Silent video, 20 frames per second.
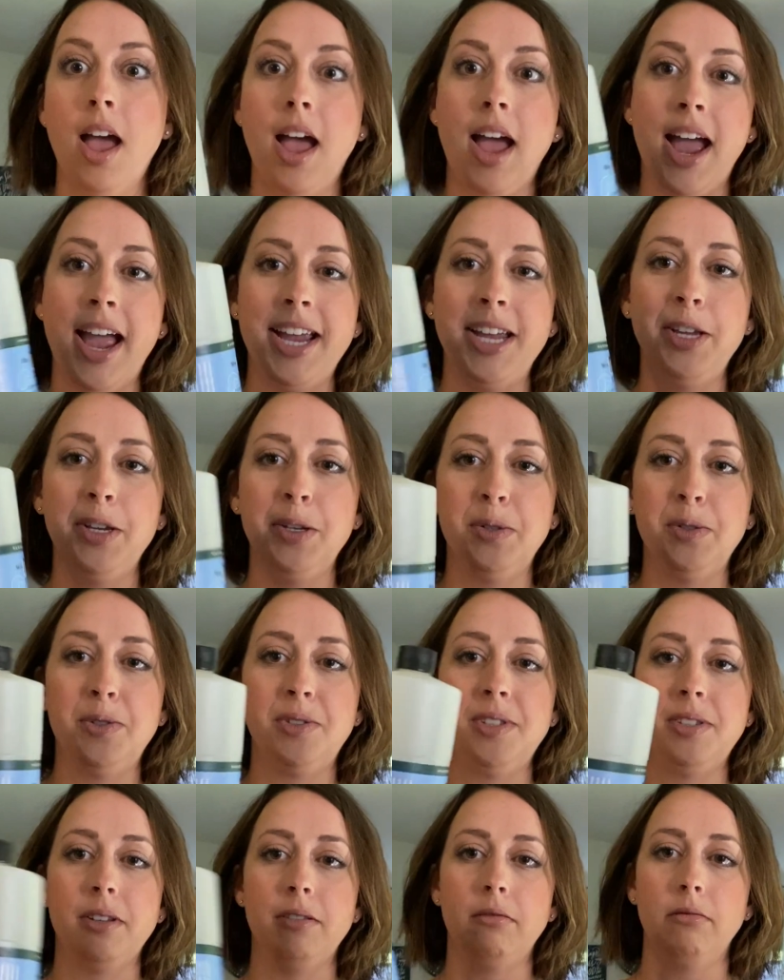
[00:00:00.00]
I
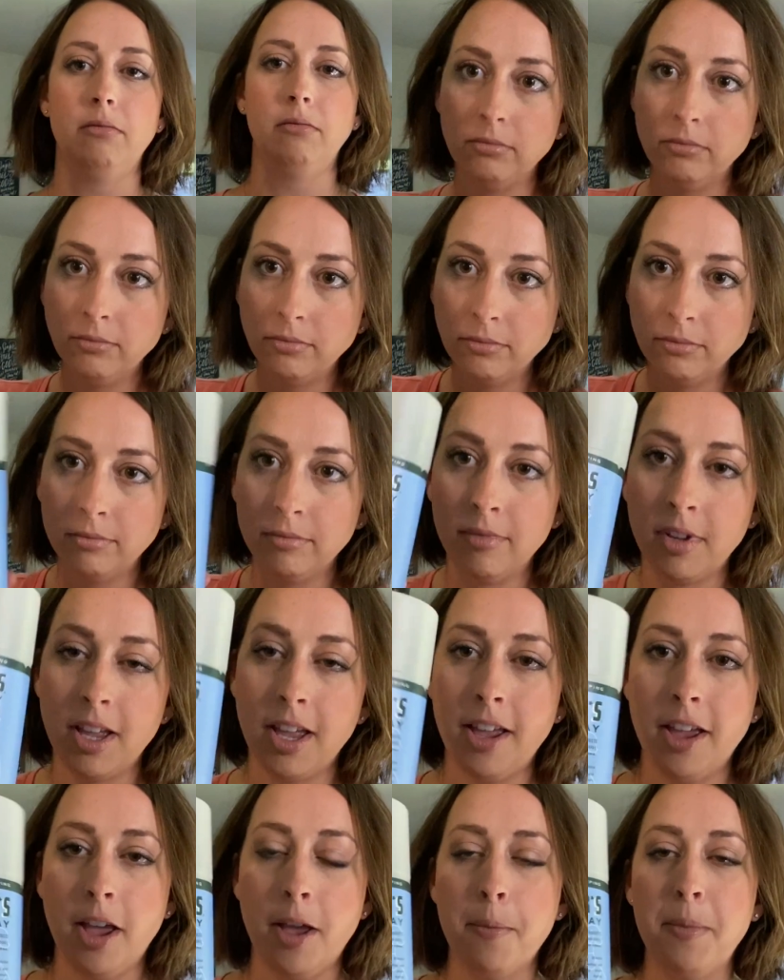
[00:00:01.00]
use
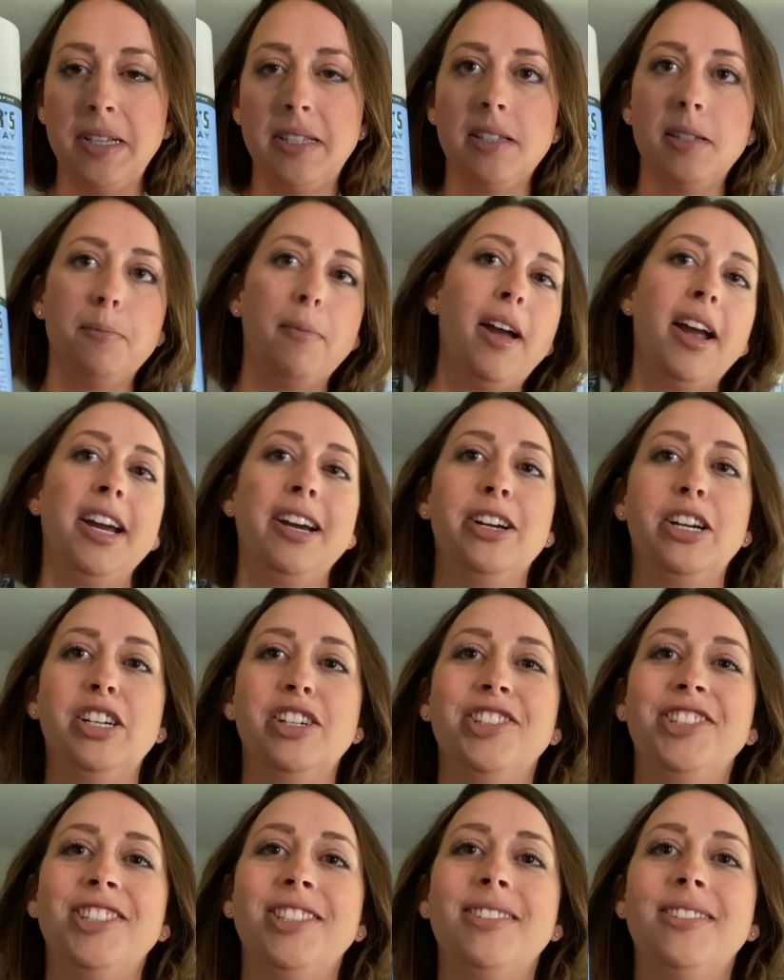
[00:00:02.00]
Mrs.
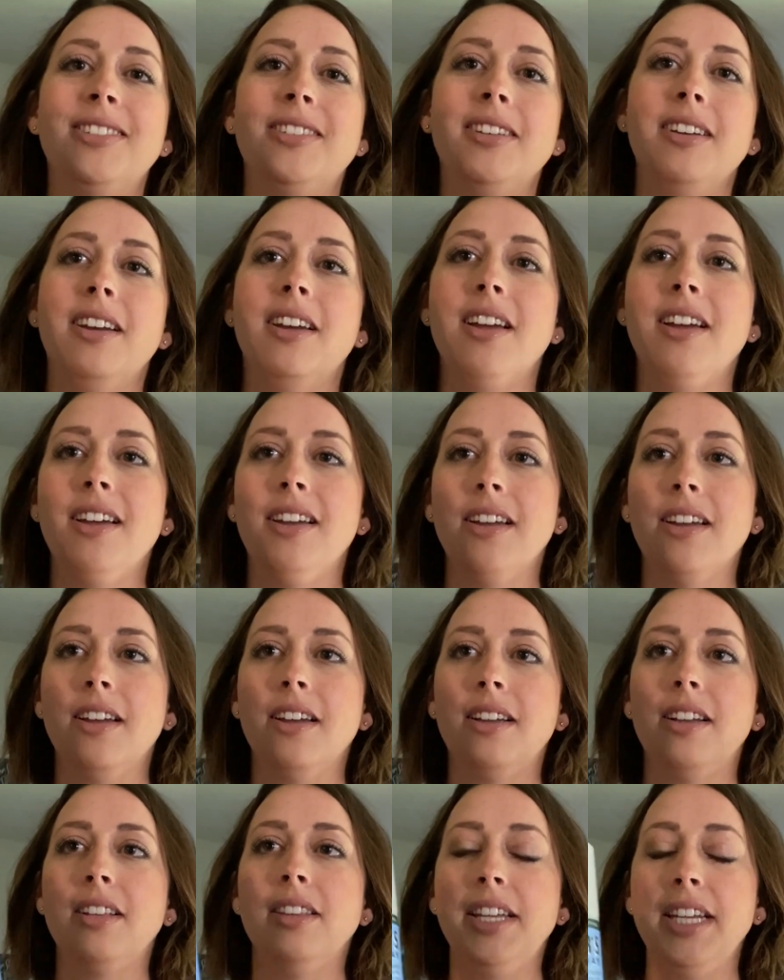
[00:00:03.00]
Meyer's
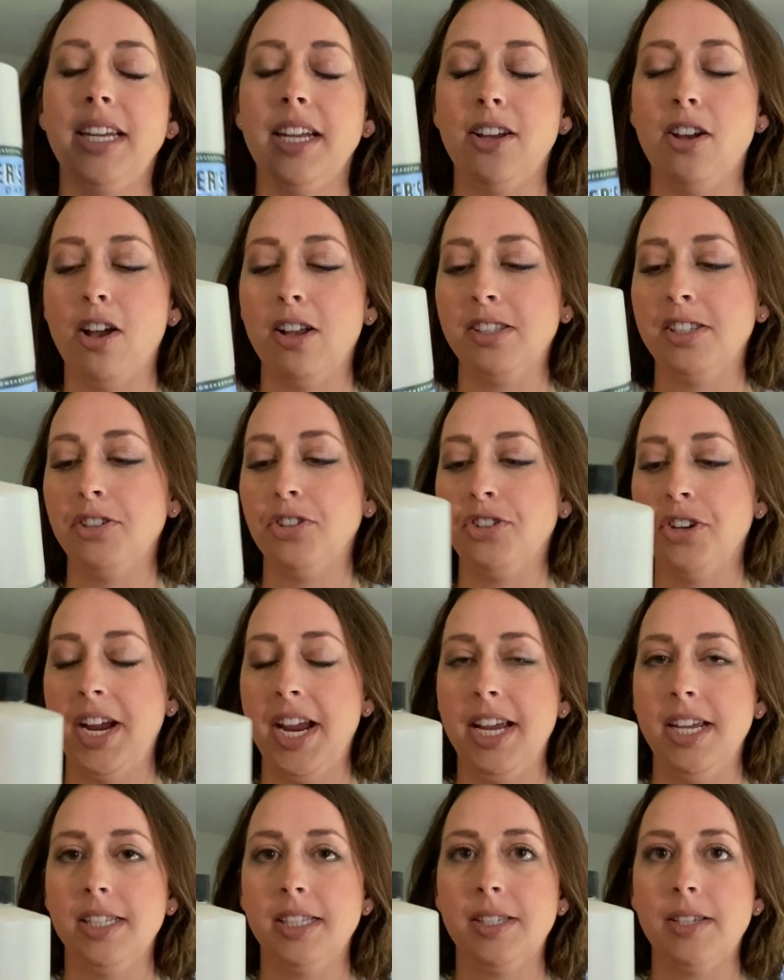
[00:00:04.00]
cleaning
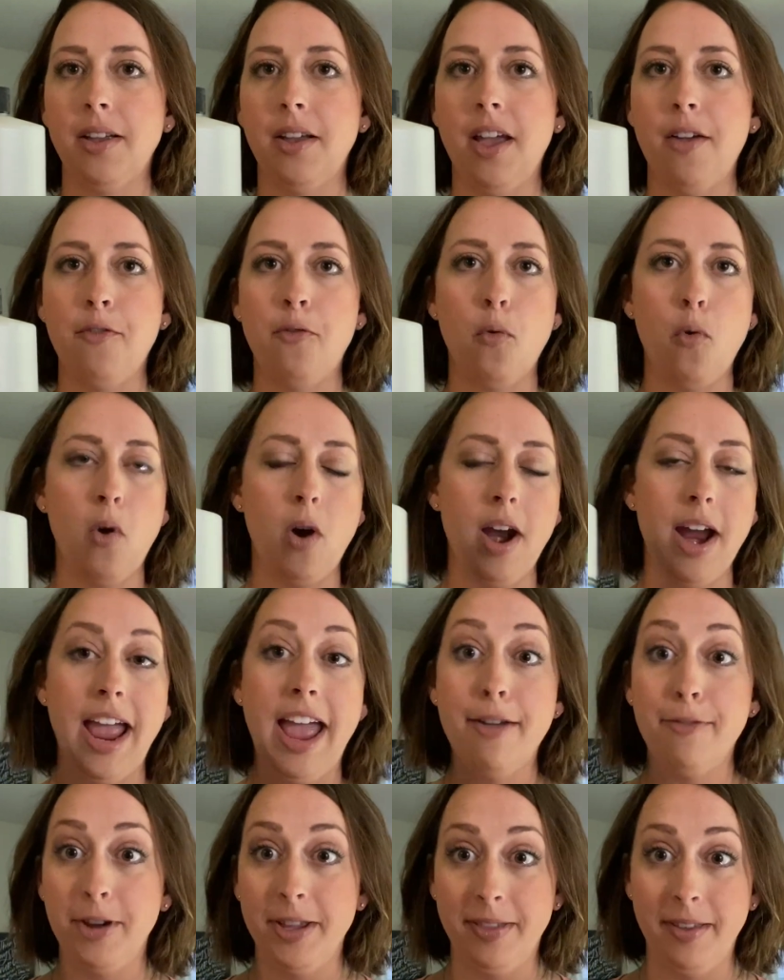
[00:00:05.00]
concentrates for
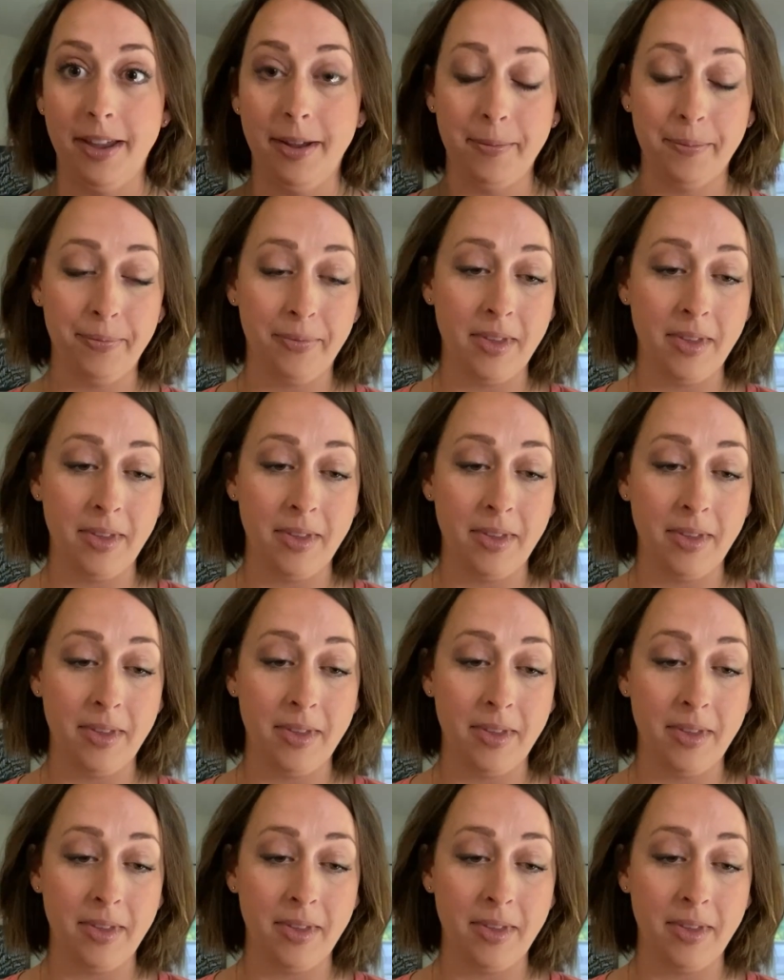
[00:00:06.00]
everything.